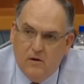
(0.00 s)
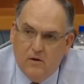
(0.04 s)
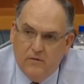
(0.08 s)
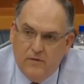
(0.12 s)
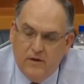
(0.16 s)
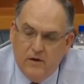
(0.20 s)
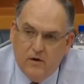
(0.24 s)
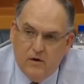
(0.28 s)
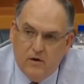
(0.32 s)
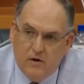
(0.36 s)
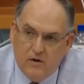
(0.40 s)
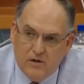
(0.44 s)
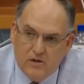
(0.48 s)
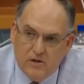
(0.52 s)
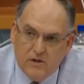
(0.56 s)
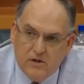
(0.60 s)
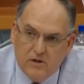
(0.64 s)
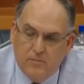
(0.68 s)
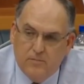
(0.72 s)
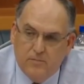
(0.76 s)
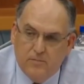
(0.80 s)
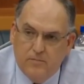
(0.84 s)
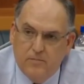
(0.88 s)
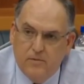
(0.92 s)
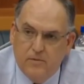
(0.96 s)
on the
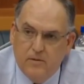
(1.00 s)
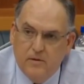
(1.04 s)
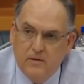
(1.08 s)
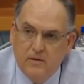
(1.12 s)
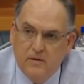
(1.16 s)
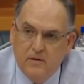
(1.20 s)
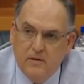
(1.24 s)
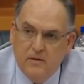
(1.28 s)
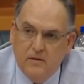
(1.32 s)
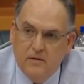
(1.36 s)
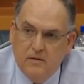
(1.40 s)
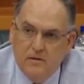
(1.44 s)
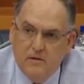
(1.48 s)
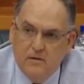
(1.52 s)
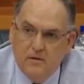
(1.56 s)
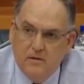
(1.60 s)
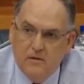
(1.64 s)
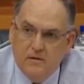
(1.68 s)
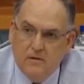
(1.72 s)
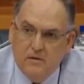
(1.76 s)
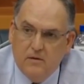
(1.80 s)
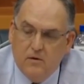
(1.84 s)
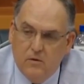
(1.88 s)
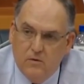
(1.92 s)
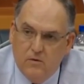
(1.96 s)
hardship
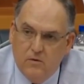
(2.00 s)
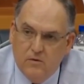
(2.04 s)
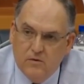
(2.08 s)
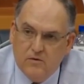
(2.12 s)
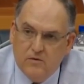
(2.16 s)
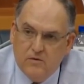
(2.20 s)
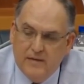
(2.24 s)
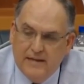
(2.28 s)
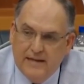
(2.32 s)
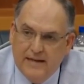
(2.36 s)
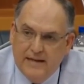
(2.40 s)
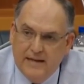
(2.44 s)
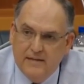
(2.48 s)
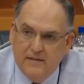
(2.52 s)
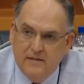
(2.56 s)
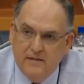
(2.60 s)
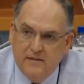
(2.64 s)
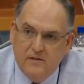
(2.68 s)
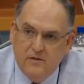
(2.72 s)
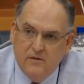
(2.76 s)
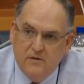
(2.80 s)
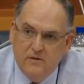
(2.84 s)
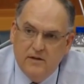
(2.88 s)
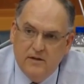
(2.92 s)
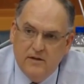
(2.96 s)
clause
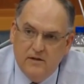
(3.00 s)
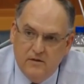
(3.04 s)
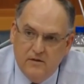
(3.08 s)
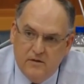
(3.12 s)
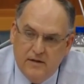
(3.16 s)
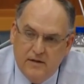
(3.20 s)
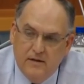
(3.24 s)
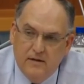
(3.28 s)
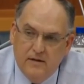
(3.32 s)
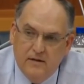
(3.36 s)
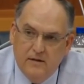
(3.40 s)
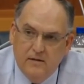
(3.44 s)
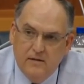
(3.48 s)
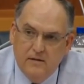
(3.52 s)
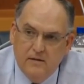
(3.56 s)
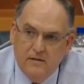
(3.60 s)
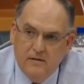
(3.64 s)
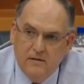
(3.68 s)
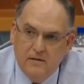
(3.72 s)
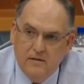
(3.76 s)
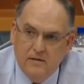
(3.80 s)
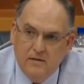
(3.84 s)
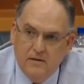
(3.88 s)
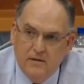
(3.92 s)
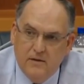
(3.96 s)
relating to Hendrina.
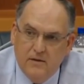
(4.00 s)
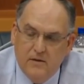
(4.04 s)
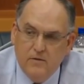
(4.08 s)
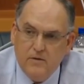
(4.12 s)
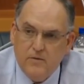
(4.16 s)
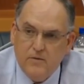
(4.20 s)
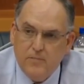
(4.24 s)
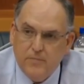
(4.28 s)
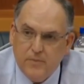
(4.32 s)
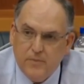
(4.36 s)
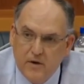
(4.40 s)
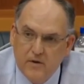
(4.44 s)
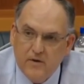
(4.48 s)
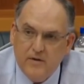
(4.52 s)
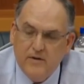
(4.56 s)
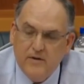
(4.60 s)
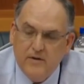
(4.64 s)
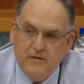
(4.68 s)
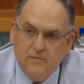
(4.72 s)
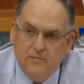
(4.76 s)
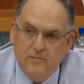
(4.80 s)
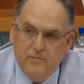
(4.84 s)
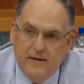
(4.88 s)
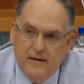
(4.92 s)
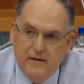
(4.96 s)
There was
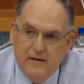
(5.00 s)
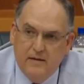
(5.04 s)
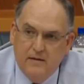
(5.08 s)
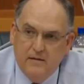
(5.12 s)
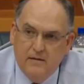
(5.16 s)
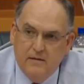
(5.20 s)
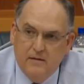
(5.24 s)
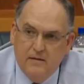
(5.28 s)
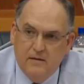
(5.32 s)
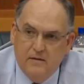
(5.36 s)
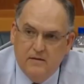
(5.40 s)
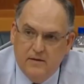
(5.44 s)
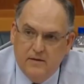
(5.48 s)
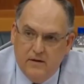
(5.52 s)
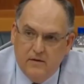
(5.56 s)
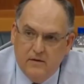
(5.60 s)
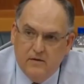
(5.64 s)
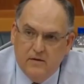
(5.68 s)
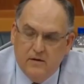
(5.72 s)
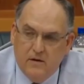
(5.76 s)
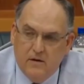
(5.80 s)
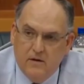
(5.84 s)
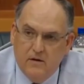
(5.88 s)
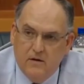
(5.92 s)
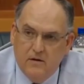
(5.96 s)
progress made in that
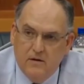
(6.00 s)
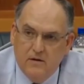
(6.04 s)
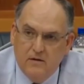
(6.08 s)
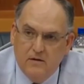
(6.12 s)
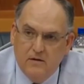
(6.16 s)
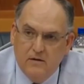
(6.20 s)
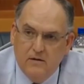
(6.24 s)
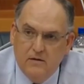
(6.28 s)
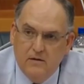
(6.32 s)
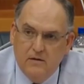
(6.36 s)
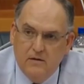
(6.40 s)
regard.